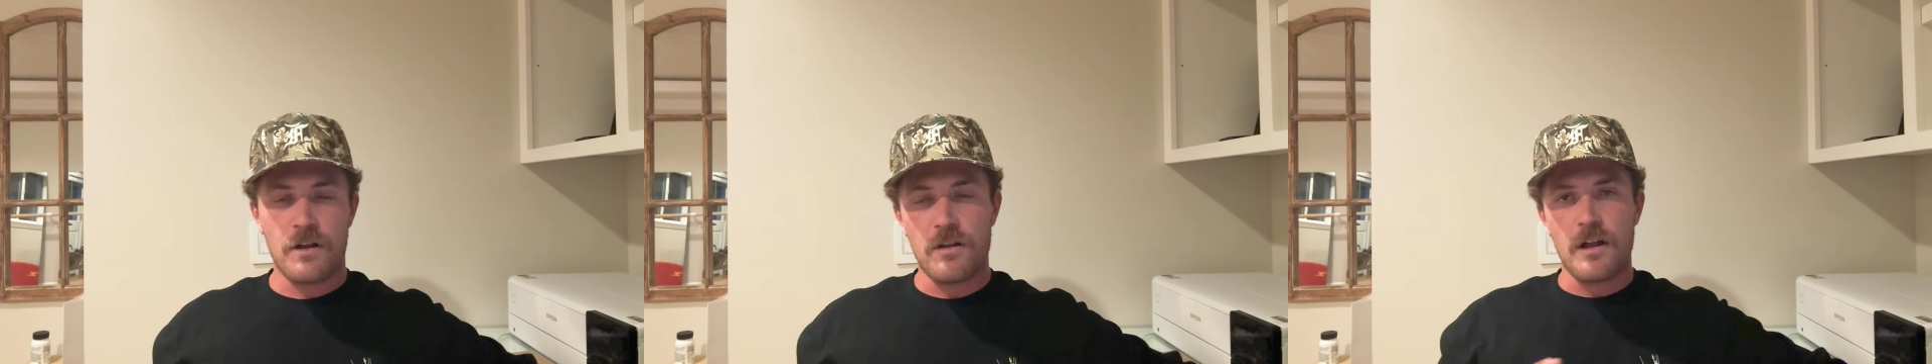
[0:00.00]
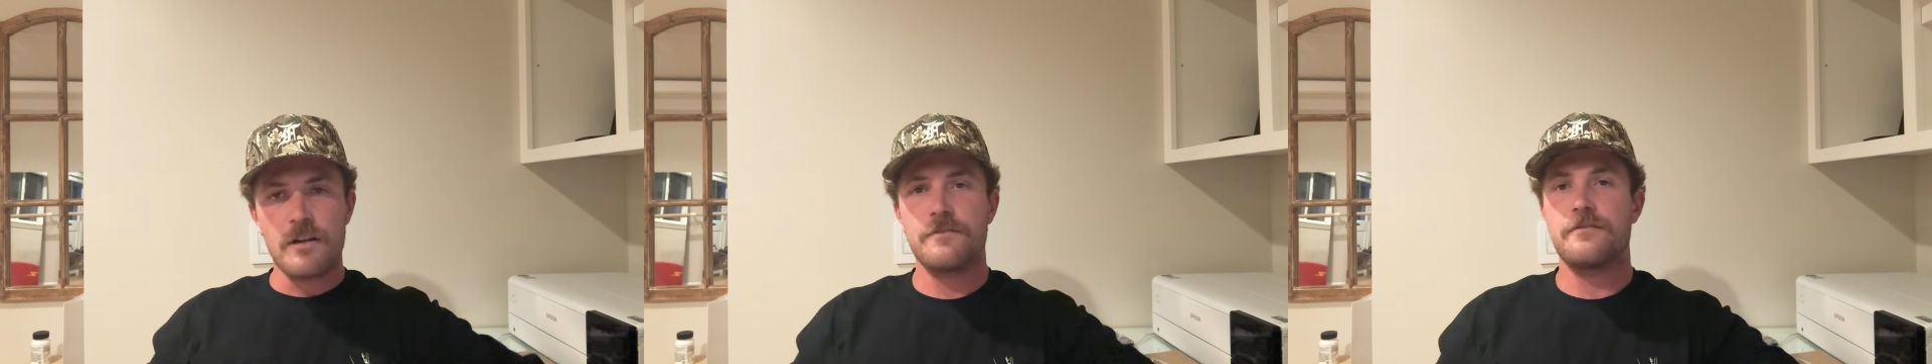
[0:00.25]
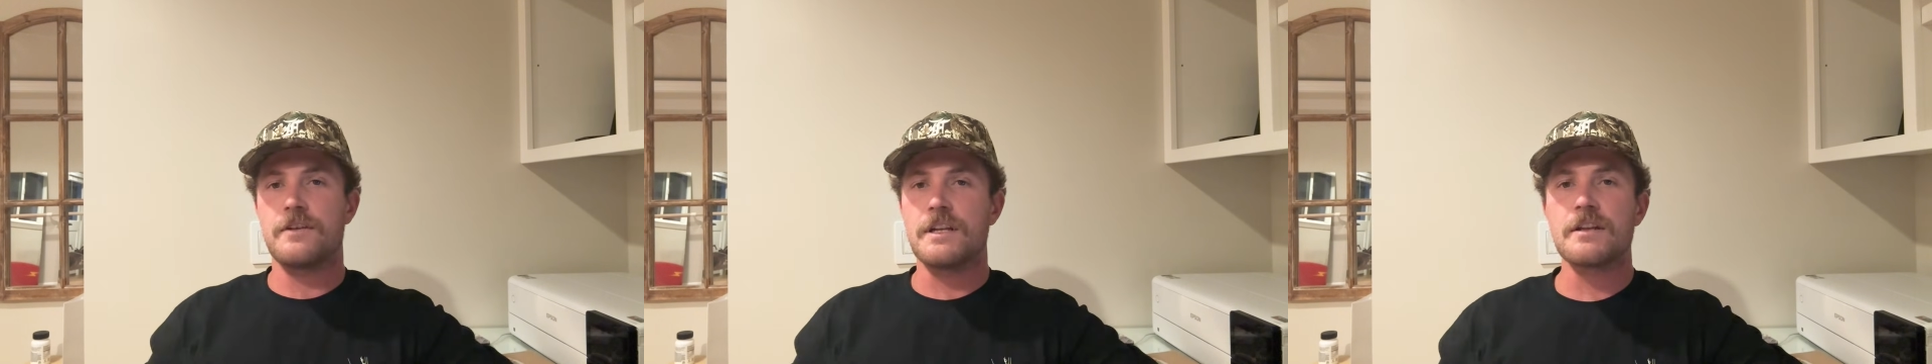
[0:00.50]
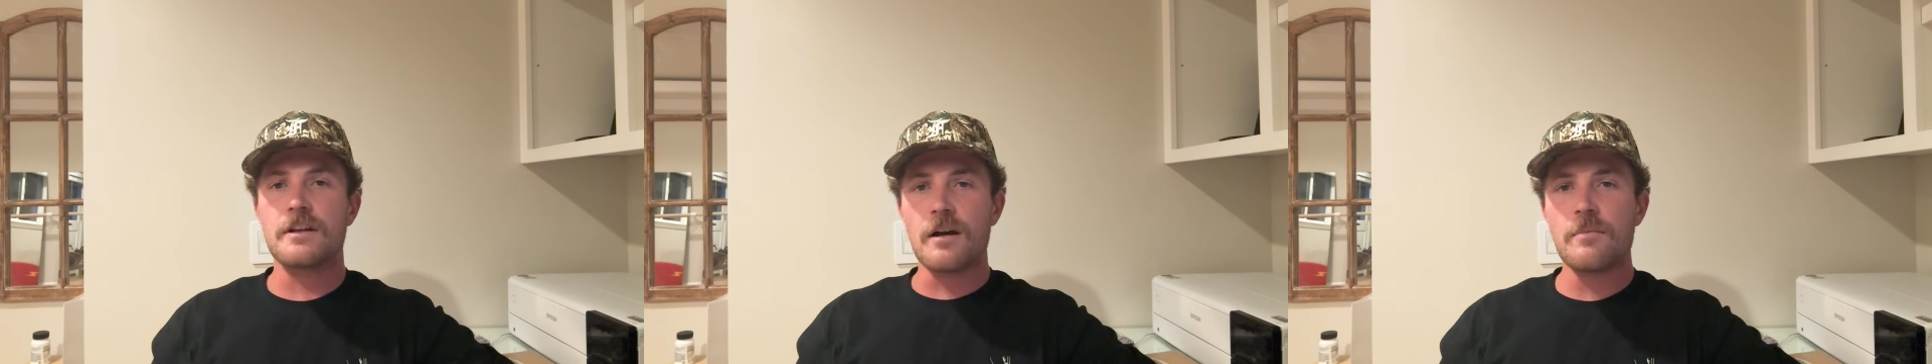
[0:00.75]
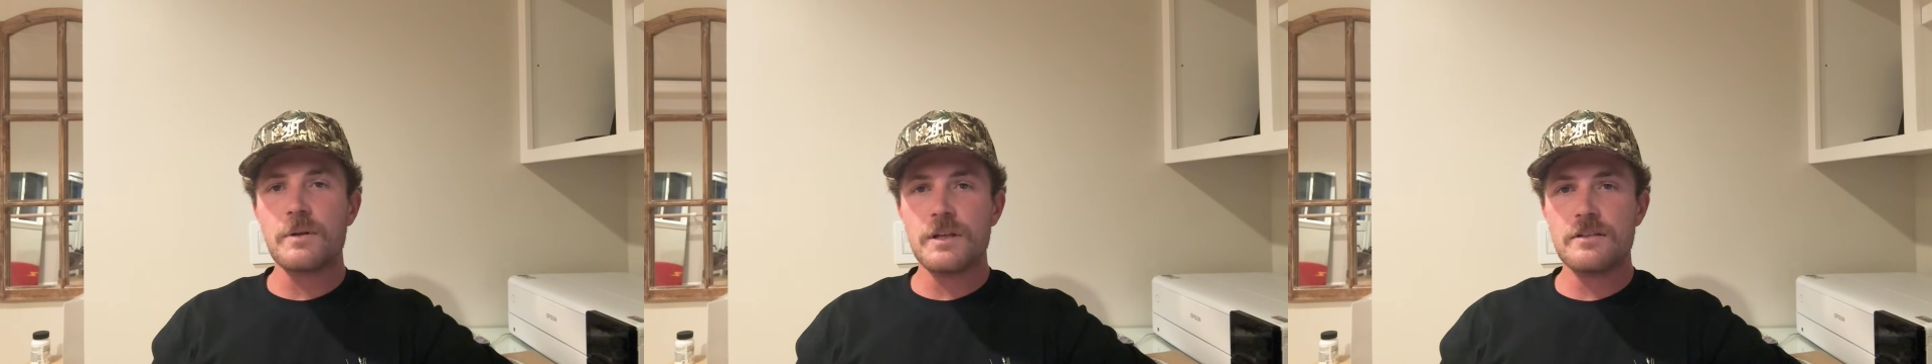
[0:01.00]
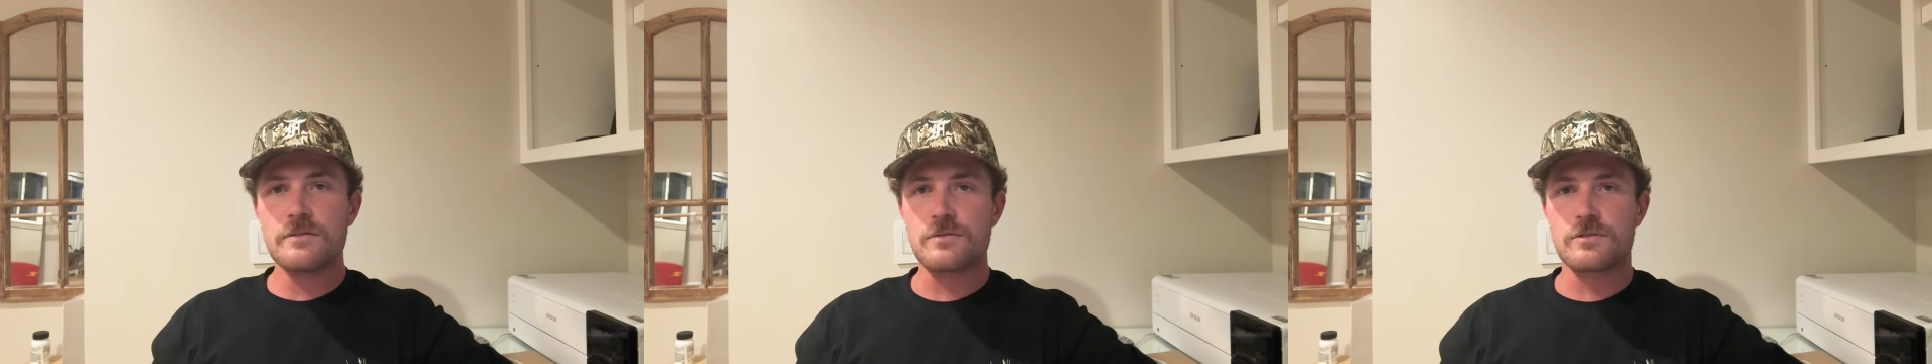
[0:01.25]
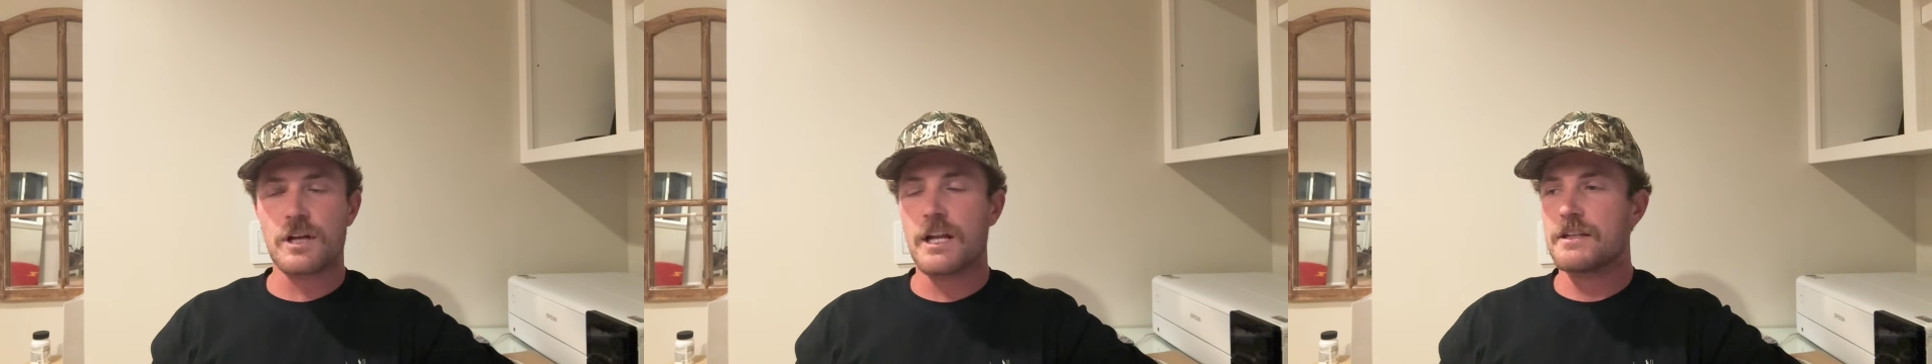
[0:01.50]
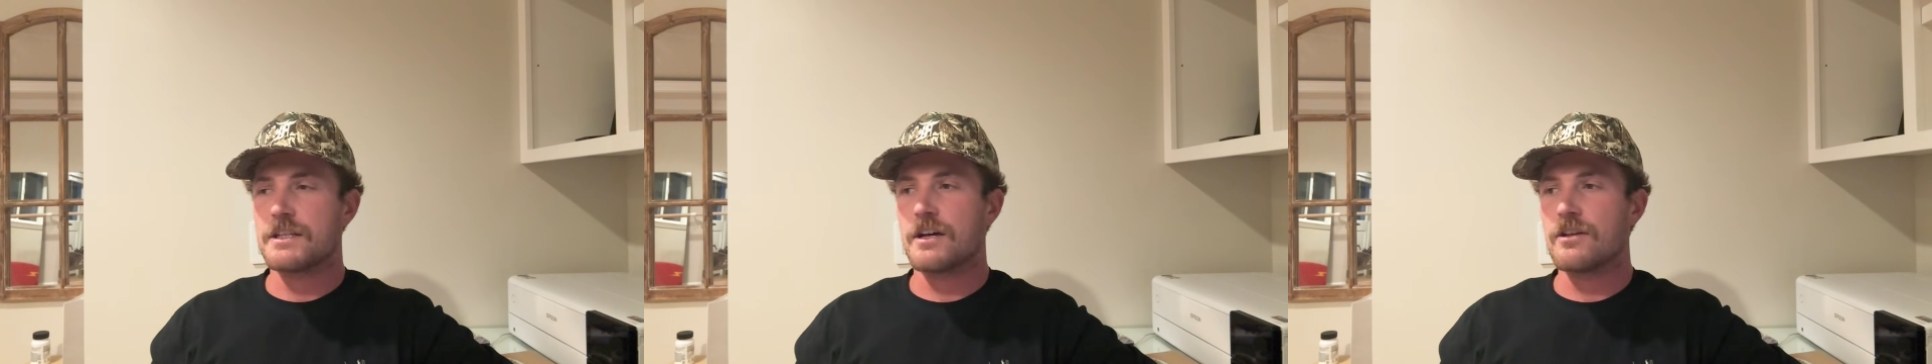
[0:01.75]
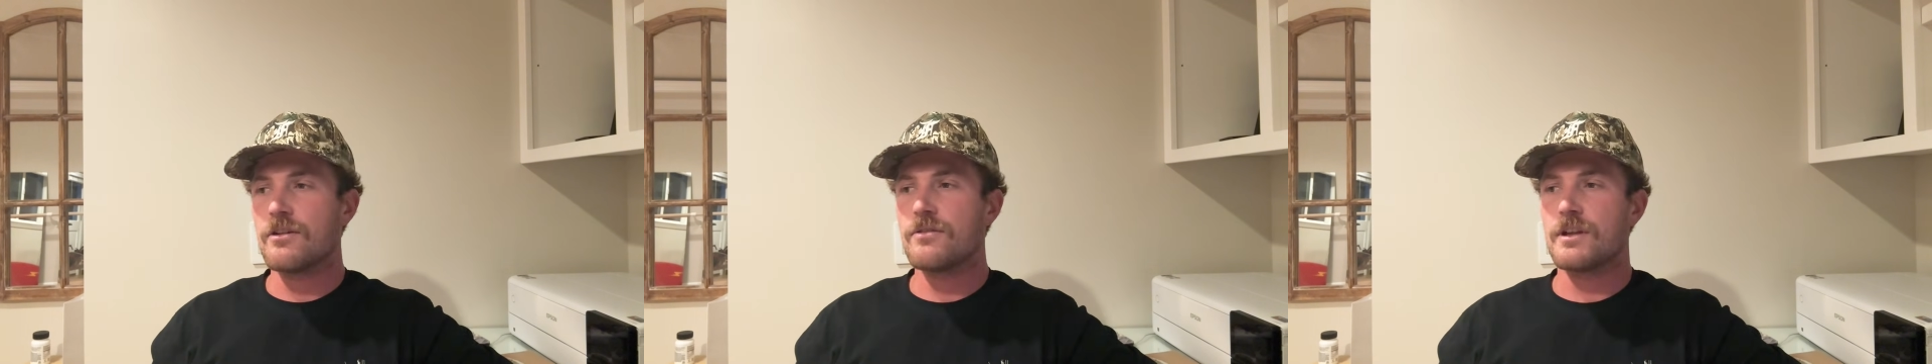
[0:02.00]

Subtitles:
a lot of fin companies will try to tell you